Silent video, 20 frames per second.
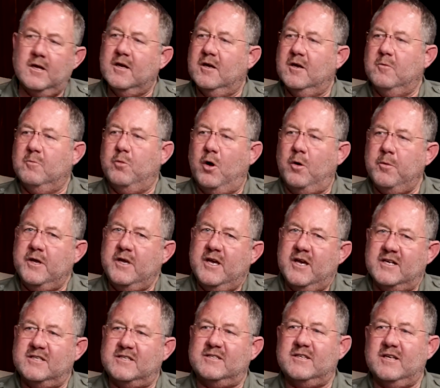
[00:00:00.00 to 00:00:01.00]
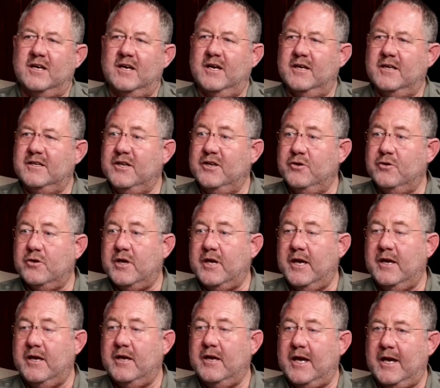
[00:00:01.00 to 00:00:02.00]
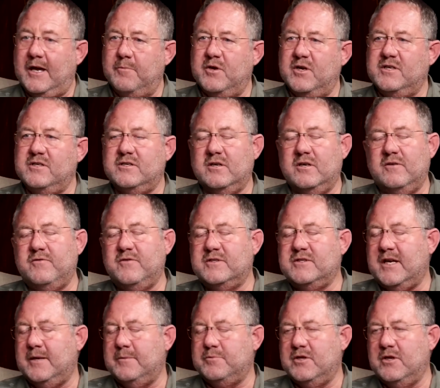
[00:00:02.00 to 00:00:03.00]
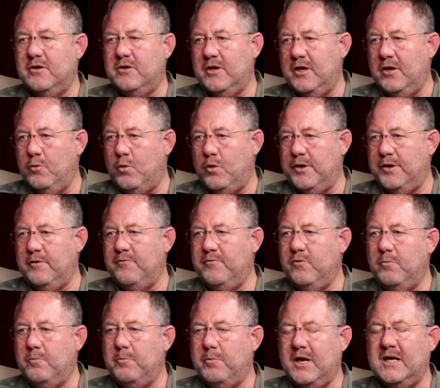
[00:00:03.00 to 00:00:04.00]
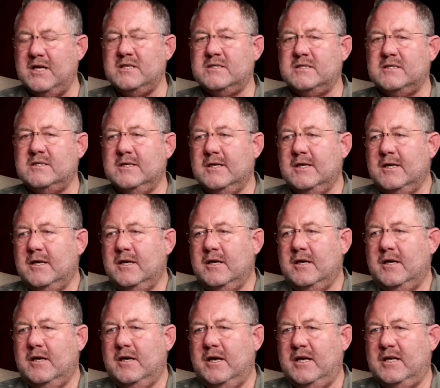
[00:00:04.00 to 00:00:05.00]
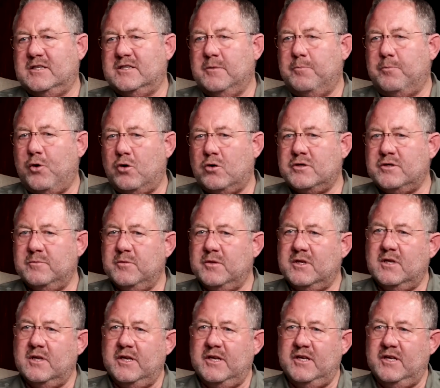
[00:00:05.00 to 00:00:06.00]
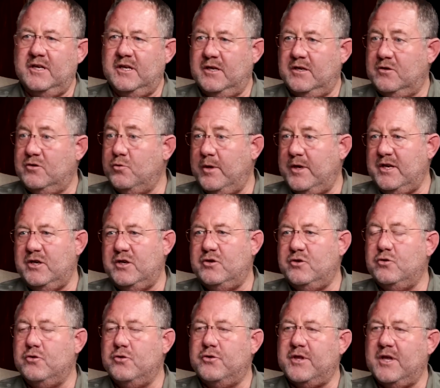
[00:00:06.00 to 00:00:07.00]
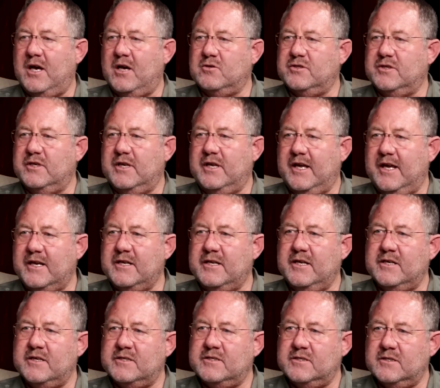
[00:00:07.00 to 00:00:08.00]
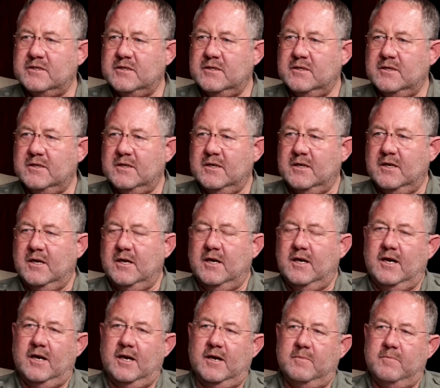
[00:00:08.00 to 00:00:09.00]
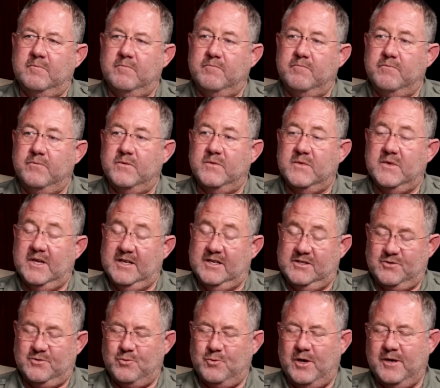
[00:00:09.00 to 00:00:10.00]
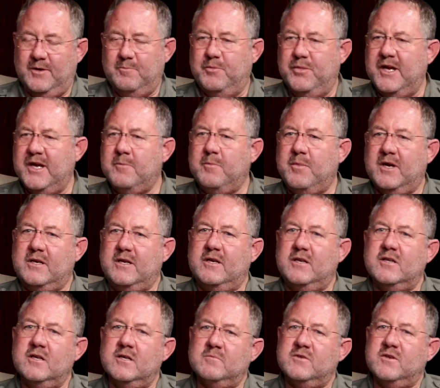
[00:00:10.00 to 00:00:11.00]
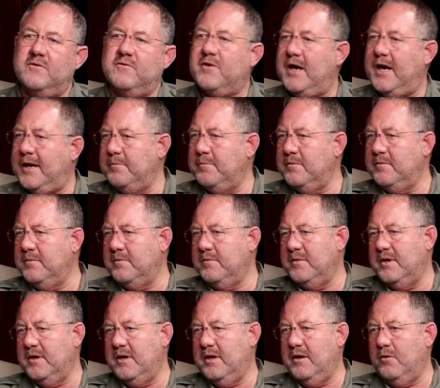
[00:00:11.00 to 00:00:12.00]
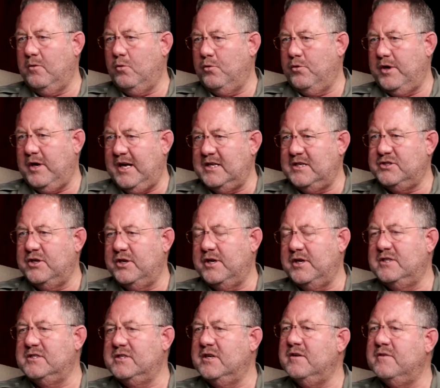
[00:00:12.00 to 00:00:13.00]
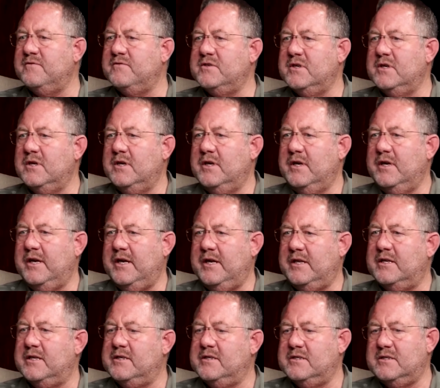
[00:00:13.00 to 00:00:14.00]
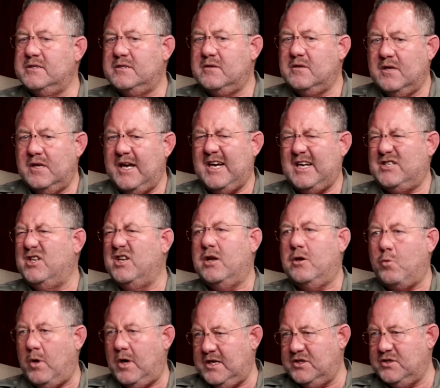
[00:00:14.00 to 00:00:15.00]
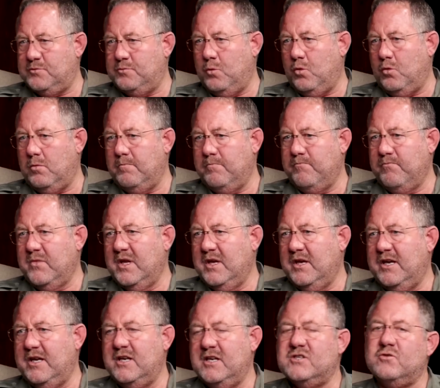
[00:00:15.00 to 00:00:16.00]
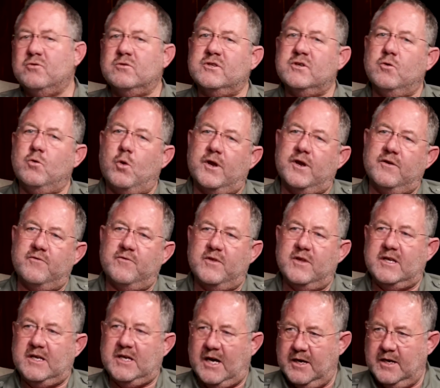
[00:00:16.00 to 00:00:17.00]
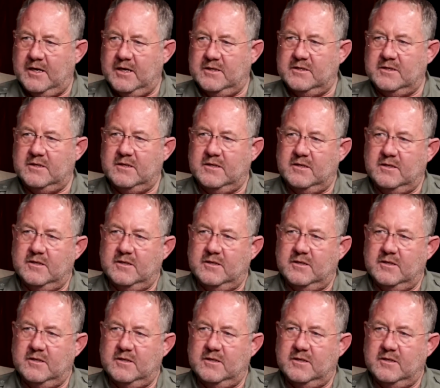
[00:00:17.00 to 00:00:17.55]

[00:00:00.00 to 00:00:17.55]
Bobby, yes, Dinokeng Game Reserve is absolutely a wonderful place. It's approximately 22,000 hectares. Wow. It's quite big, but in terms of game or nature reserves, it is actually quite small. Okay. It is also one of the youngest.